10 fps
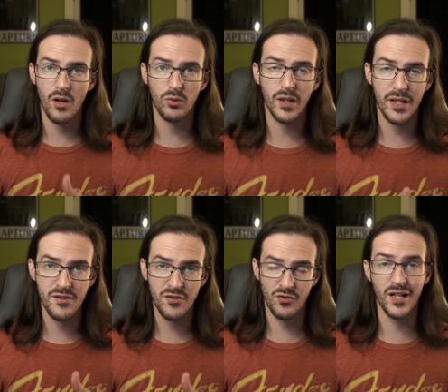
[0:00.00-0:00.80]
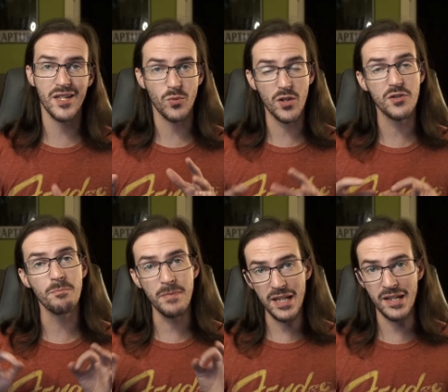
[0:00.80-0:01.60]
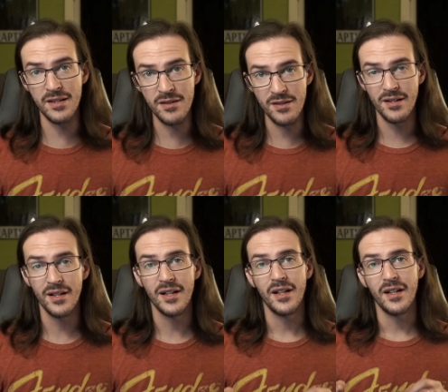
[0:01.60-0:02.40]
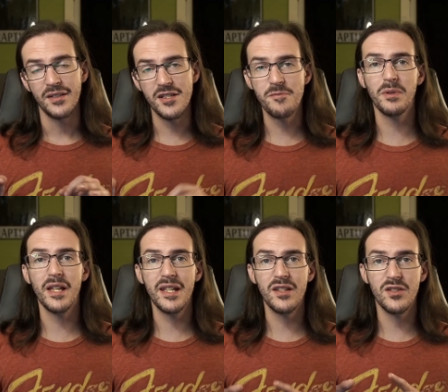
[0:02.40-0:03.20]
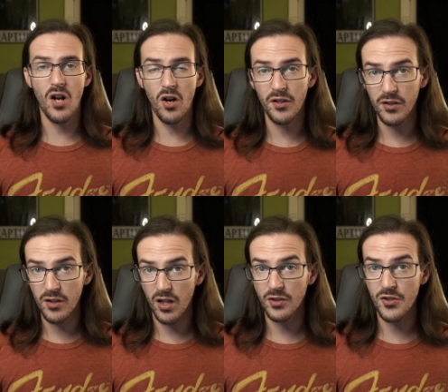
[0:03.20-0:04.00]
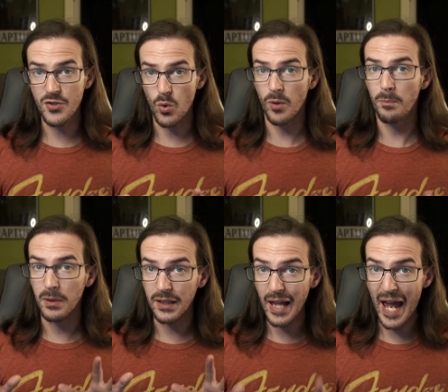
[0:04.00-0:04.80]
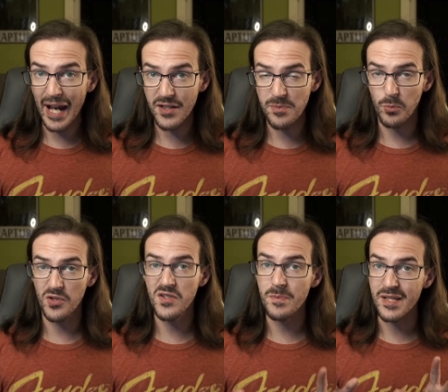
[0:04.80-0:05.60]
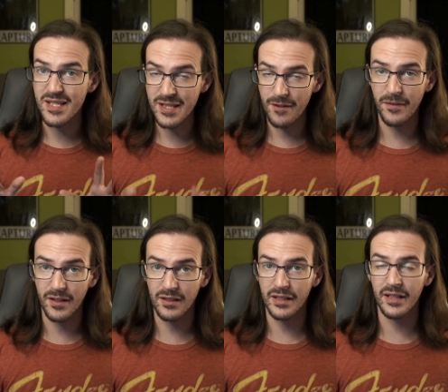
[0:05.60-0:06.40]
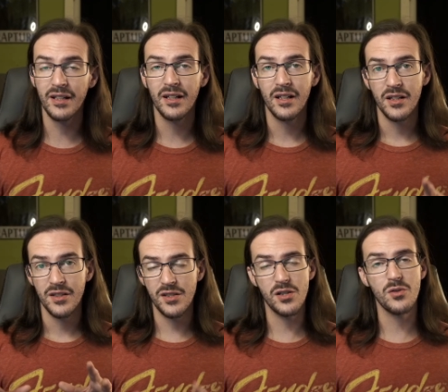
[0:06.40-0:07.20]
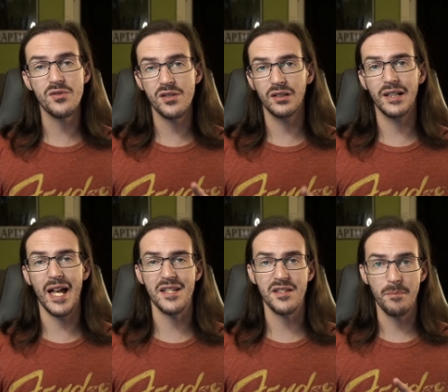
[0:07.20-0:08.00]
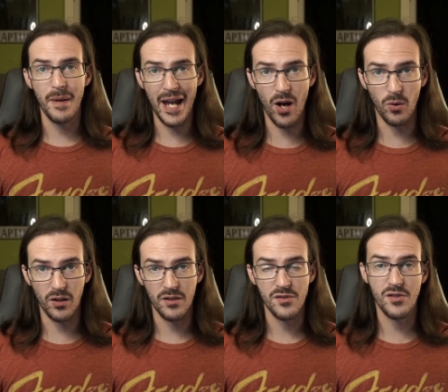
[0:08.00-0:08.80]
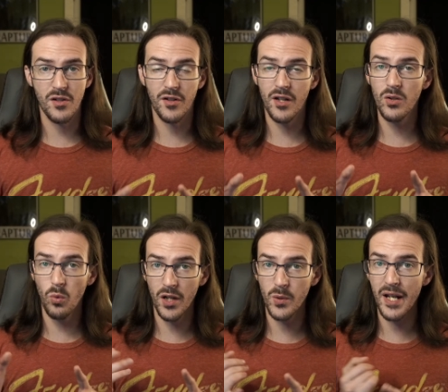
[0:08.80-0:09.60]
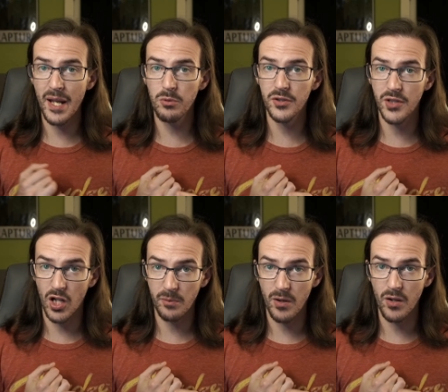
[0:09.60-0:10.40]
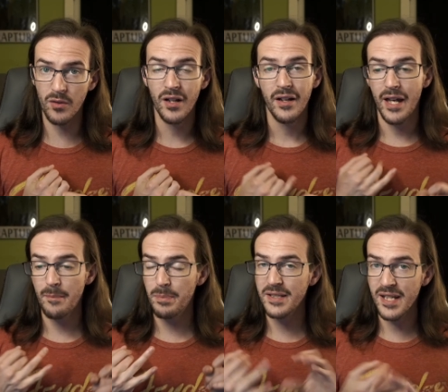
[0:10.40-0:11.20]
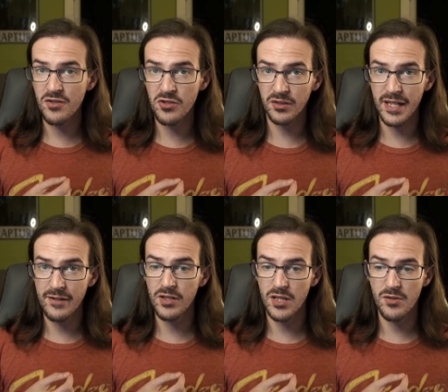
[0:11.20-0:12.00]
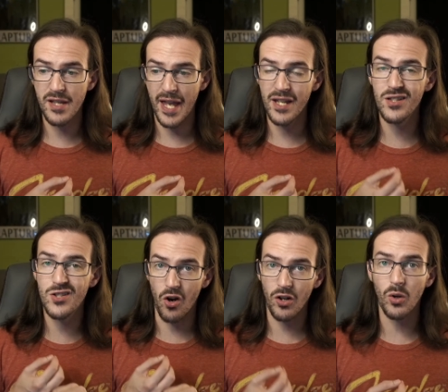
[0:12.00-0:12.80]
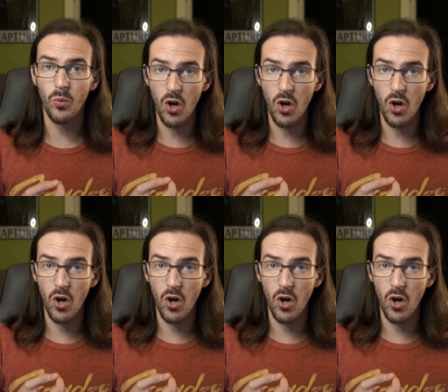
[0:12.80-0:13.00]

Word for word: OLED screens, which means displaying darker colors or blacks more specifically use less power. So you're going to want to enable dark mode and potentially even use a dark